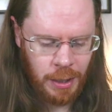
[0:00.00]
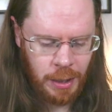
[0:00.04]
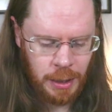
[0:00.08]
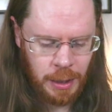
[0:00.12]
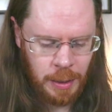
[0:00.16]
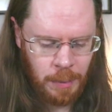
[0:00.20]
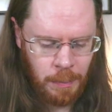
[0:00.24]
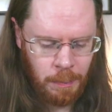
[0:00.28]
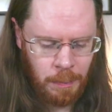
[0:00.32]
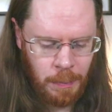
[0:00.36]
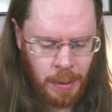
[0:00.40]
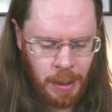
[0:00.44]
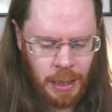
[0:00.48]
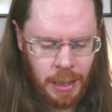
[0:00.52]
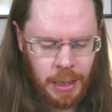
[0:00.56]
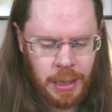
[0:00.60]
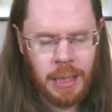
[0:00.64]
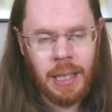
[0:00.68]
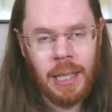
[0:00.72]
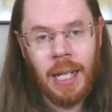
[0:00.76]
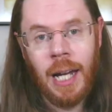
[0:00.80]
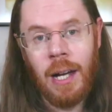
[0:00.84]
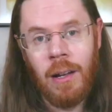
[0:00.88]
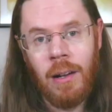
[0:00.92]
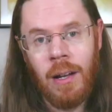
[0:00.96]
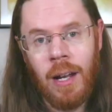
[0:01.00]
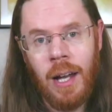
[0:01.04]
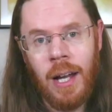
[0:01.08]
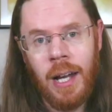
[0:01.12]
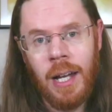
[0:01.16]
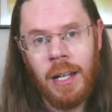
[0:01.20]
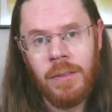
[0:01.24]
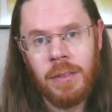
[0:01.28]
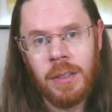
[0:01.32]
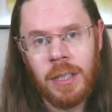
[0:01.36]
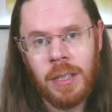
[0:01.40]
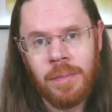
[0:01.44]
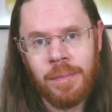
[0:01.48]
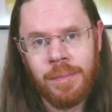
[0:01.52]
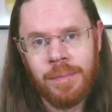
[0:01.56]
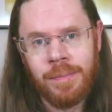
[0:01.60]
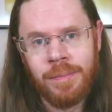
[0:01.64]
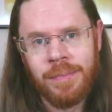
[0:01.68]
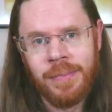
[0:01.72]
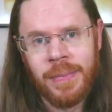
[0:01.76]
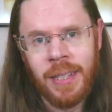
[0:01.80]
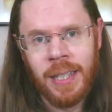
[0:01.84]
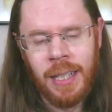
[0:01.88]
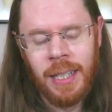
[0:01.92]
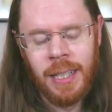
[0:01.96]
some peace in our lives.
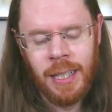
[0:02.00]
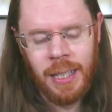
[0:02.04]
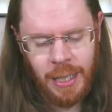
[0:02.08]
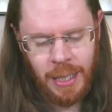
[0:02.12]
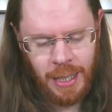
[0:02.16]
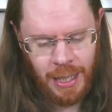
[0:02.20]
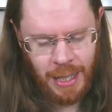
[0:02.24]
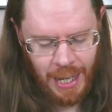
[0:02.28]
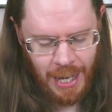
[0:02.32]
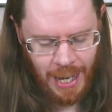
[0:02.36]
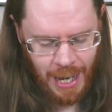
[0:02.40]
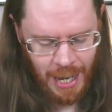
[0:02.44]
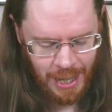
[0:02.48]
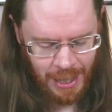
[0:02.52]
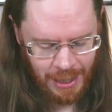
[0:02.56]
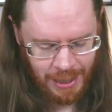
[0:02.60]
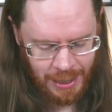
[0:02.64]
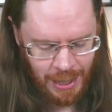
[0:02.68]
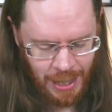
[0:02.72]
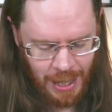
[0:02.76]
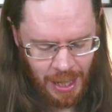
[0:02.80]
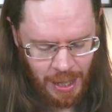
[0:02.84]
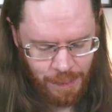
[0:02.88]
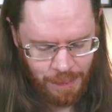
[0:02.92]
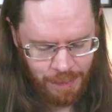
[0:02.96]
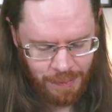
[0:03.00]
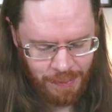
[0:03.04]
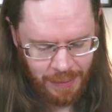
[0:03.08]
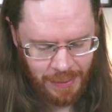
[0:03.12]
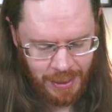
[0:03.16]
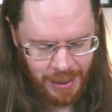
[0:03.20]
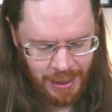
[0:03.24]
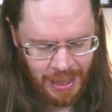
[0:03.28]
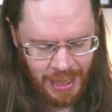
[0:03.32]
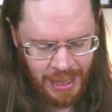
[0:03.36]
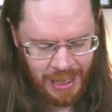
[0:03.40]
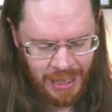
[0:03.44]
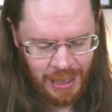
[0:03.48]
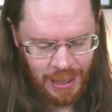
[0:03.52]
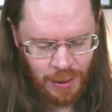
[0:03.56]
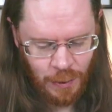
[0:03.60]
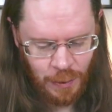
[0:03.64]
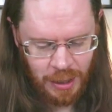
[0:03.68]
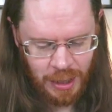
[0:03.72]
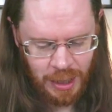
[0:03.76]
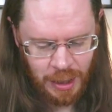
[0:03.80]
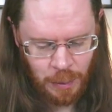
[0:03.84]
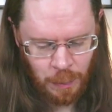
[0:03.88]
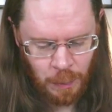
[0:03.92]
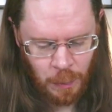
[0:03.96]
And um, they did
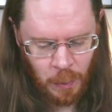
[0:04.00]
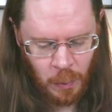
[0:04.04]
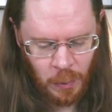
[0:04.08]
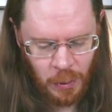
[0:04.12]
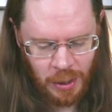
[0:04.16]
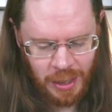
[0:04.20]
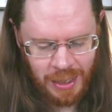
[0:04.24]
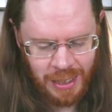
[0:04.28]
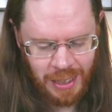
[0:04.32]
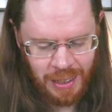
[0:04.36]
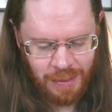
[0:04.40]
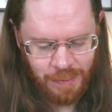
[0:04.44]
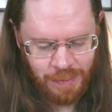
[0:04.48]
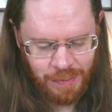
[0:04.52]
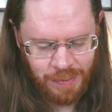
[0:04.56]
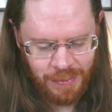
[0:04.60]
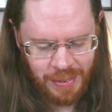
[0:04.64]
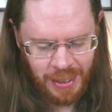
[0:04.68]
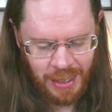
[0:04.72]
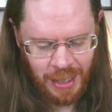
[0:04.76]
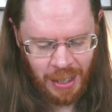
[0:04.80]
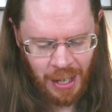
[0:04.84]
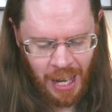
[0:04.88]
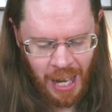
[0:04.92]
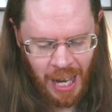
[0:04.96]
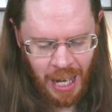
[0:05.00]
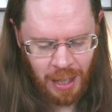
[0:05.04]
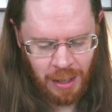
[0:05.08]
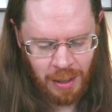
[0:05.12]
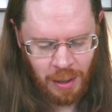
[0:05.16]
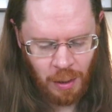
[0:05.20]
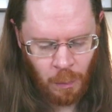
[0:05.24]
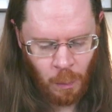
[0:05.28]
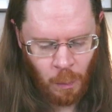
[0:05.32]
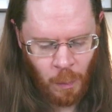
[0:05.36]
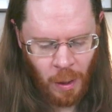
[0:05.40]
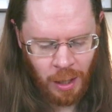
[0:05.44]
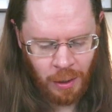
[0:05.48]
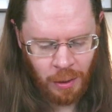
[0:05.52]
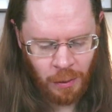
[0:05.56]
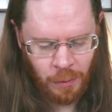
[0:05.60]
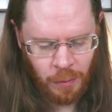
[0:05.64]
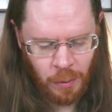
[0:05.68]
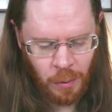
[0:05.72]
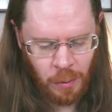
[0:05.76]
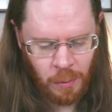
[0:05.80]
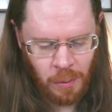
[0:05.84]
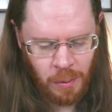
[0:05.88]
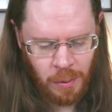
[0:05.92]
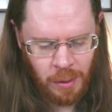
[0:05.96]
not disappoint. I had the
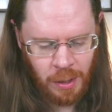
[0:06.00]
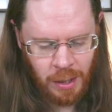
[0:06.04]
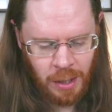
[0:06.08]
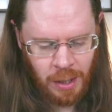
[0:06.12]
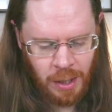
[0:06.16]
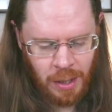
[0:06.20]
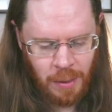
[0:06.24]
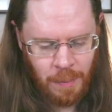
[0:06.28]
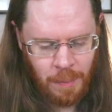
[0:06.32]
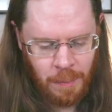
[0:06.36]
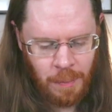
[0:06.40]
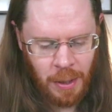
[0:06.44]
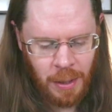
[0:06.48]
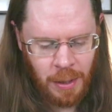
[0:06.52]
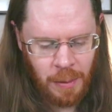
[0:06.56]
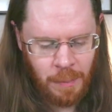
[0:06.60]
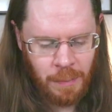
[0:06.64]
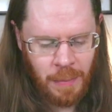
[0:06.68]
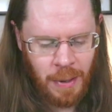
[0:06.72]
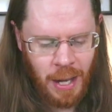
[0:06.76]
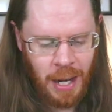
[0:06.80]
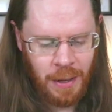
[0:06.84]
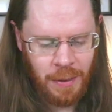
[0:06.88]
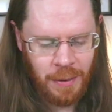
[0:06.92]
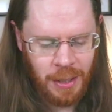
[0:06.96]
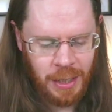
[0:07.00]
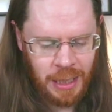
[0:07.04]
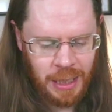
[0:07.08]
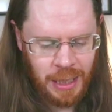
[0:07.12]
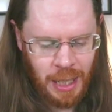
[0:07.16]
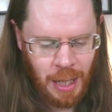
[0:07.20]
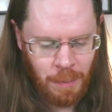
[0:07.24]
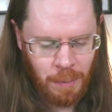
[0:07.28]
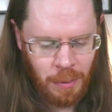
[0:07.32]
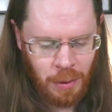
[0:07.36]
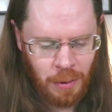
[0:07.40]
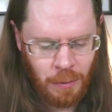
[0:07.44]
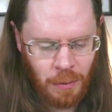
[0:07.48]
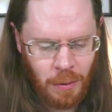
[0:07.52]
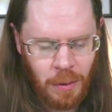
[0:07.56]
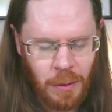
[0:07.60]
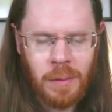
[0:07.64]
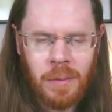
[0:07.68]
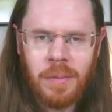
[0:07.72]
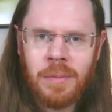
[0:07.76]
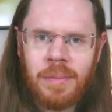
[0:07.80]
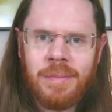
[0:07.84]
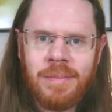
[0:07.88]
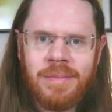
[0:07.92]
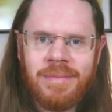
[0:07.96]
wonderful Mother Mary step
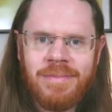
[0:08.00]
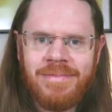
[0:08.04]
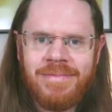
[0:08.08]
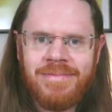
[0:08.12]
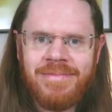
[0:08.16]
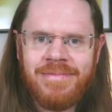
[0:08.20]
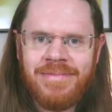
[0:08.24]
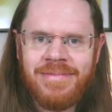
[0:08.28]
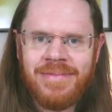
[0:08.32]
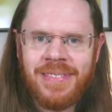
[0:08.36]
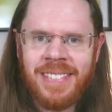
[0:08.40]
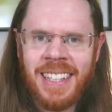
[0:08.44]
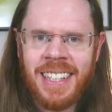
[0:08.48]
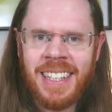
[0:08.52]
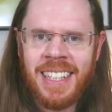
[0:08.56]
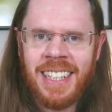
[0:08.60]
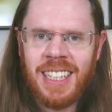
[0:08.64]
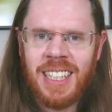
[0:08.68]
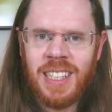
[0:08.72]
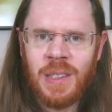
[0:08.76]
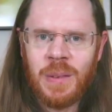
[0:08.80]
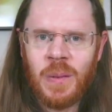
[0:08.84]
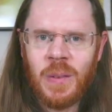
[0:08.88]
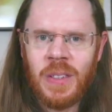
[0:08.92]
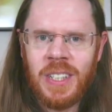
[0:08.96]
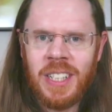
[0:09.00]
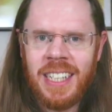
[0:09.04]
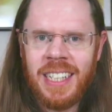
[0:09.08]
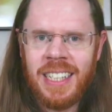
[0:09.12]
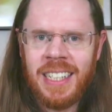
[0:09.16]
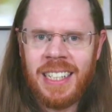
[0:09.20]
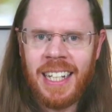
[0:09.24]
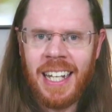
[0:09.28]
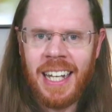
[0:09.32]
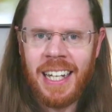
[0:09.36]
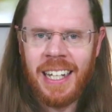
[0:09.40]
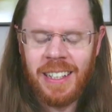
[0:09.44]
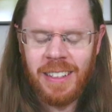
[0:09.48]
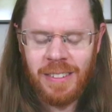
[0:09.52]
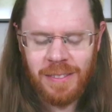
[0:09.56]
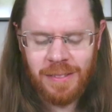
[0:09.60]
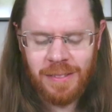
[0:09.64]
through, and this is what she said.